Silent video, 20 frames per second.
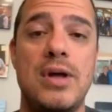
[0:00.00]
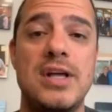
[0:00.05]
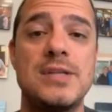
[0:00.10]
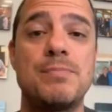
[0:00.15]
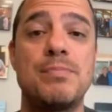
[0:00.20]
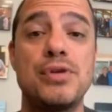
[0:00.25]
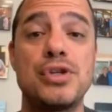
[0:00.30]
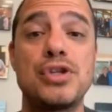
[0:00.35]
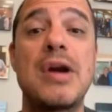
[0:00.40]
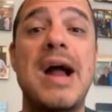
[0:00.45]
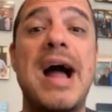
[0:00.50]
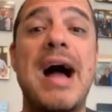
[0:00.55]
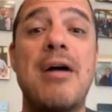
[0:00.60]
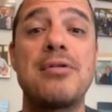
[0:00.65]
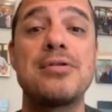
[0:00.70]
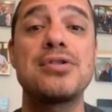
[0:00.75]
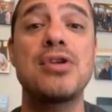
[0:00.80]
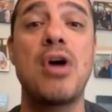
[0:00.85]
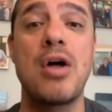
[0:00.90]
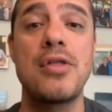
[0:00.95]
put your
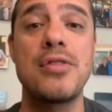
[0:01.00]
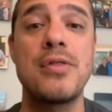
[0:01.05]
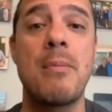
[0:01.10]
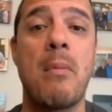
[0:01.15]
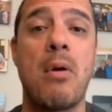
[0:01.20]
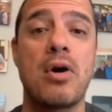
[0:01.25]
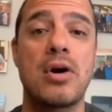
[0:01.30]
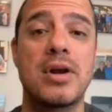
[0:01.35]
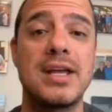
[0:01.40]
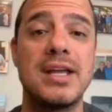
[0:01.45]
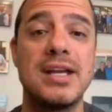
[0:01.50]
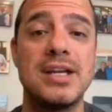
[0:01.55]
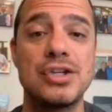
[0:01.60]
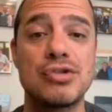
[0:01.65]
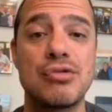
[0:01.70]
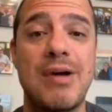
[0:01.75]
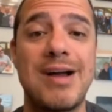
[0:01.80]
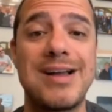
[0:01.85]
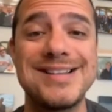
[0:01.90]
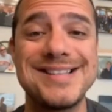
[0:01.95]
house on the market and
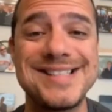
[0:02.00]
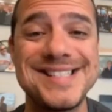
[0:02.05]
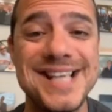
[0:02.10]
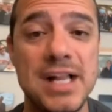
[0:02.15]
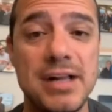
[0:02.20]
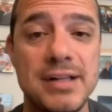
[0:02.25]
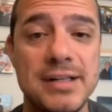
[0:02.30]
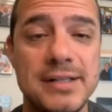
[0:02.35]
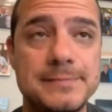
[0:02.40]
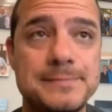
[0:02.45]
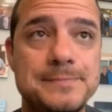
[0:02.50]
try to sell it.